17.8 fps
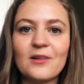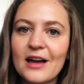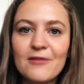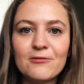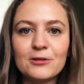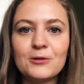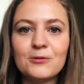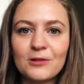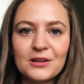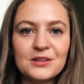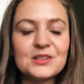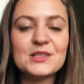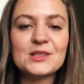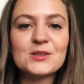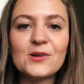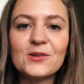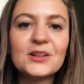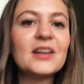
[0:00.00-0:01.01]
everyone is
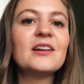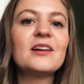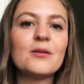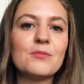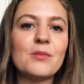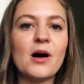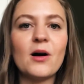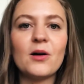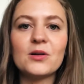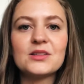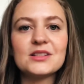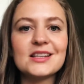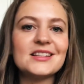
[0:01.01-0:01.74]
talking about.